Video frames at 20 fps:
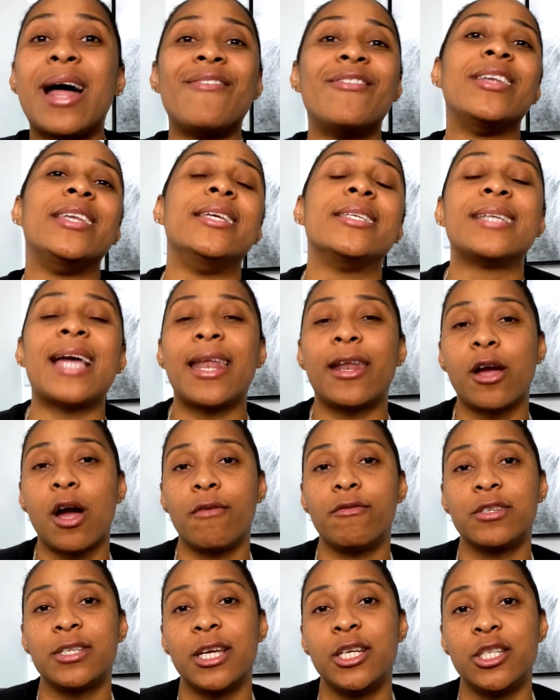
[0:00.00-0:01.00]
having these kind of
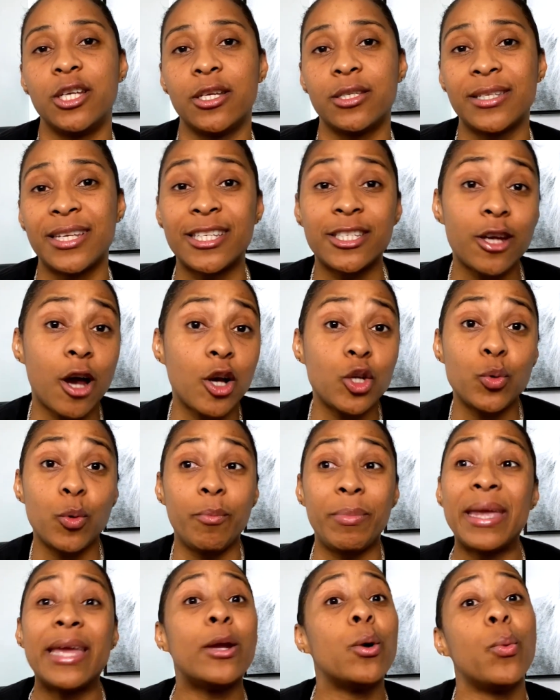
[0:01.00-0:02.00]
conversations. It starts
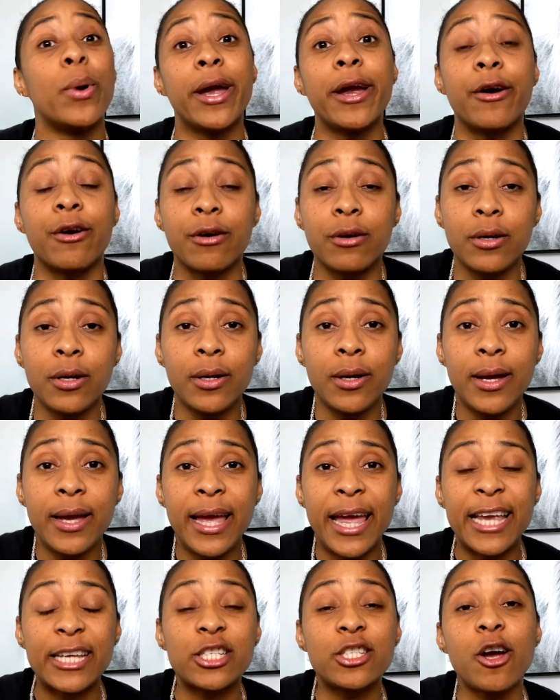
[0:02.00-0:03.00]
with being aware,
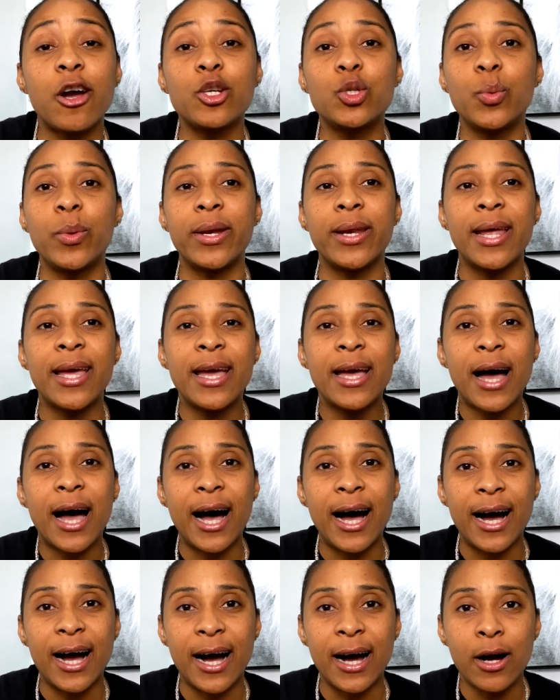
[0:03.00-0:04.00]
it starts with
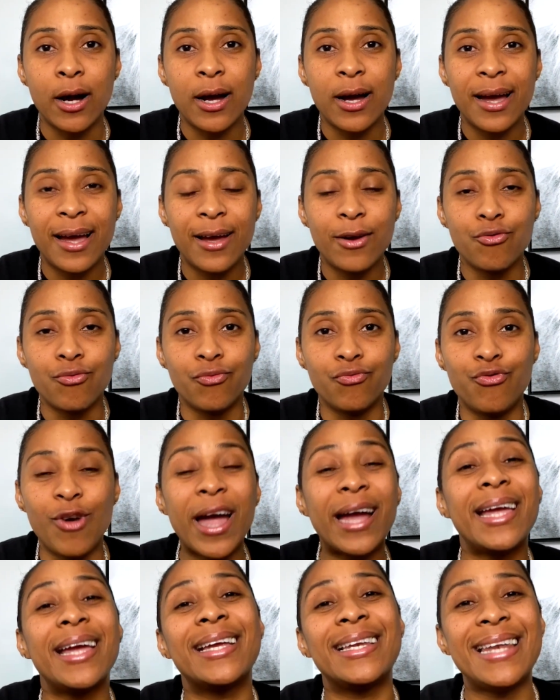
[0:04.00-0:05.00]
uh,
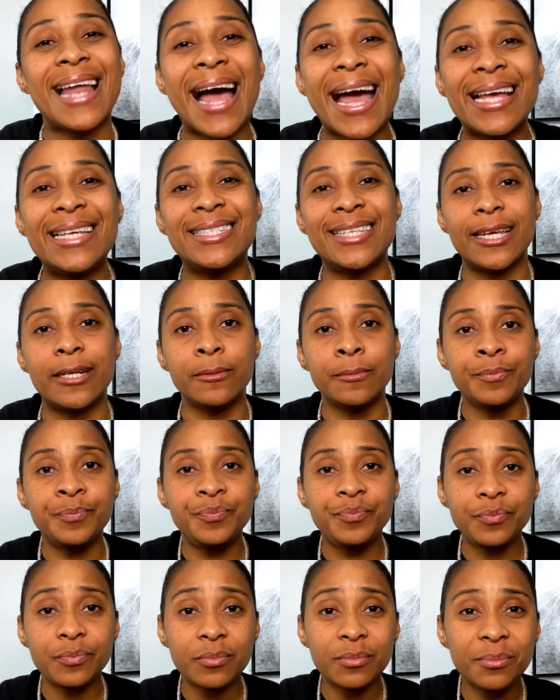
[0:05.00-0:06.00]
recognizing
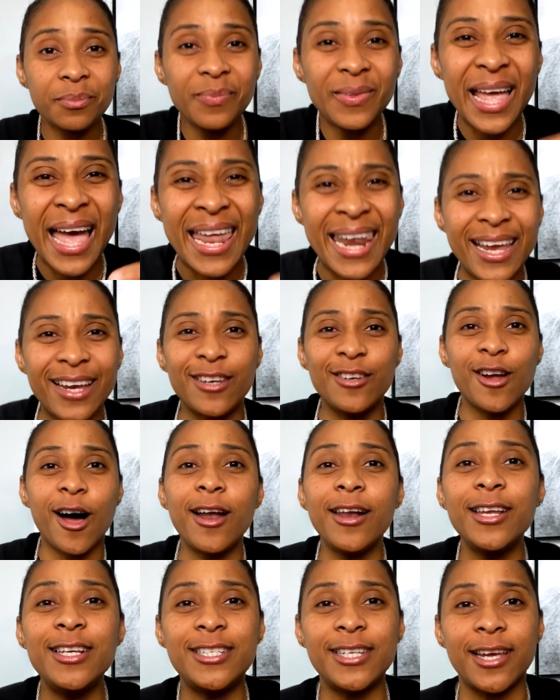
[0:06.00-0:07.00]
and
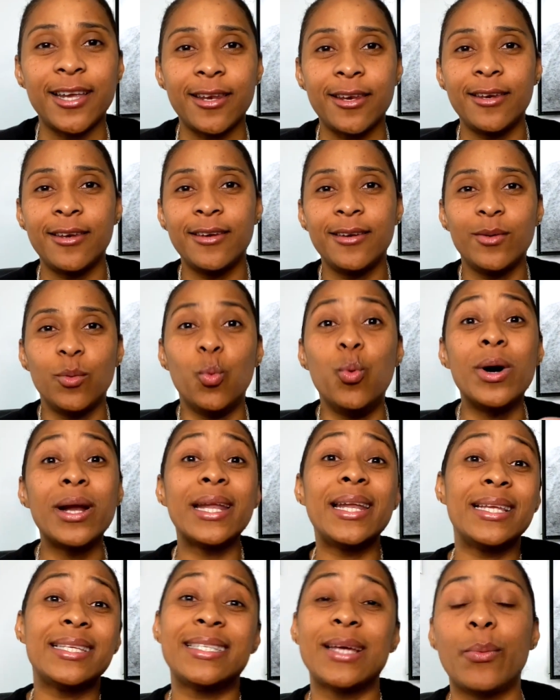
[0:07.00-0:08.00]
acknowledging what
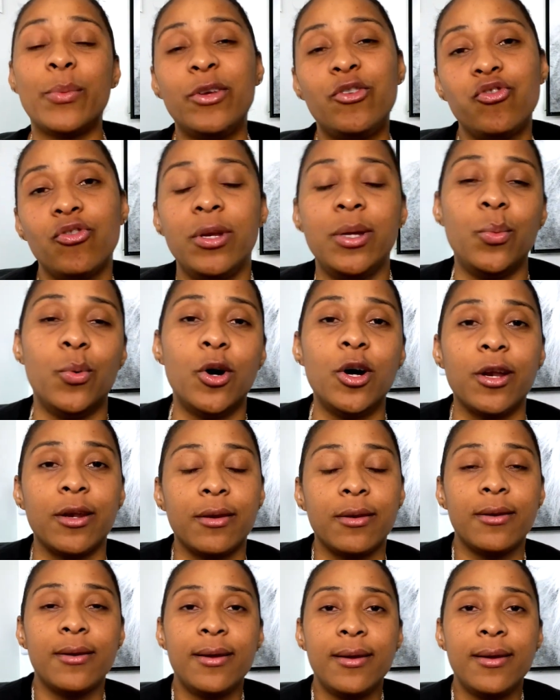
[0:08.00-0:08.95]
it is that we truly want.